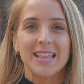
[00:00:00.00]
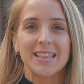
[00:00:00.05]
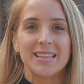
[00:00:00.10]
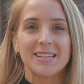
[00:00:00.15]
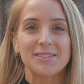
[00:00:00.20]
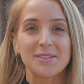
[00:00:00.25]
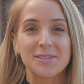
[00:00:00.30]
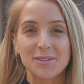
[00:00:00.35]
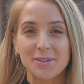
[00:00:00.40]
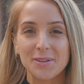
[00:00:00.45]
the
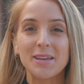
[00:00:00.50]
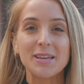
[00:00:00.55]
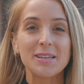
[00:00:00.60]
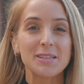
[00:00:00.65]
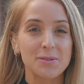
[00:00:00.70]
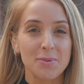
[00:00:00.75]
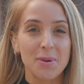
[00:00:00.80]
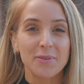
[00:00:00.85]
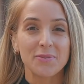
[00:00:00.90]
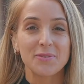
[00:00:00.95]
Suzuki
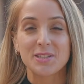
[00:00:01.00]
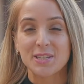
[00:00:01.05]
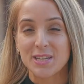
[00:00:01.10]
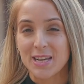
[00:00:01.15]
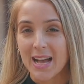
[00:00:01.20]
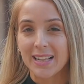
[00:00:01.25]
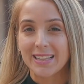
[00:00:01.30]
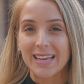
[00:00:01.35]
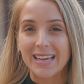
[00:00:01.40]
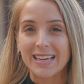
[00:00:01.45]
Swift
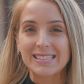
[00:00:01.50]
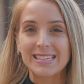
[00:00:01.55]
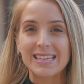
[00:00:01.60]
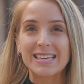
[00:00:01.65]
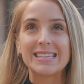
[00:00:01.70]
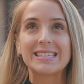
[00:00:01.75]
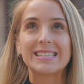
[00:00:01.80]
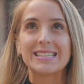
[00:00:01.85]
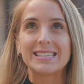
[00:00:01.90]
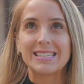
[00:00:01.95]
GLX
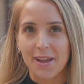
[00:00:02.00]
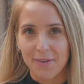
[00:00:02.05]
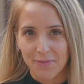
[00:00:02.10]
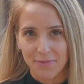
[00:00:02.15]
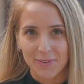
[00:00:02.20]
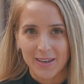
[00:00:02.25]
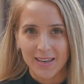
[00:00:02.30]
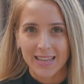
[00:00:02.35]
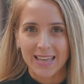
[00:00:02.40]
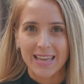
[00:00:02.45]
is
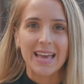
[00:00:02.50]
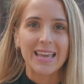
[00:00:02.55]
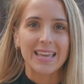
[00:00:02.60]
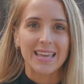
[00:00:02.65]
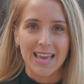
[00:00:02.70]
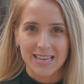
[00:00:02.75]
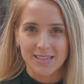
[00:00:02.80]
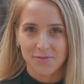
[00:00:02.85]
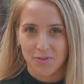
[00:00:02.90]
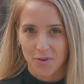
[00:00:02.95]
definitely a
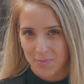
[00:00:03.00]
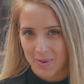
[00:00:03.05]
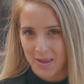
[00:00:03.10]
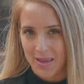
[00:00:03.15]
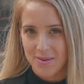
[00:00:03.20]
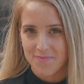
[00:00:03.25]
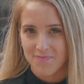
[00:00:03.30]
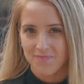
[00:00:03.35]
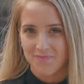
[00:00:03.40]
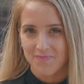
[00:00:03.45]
yes from me.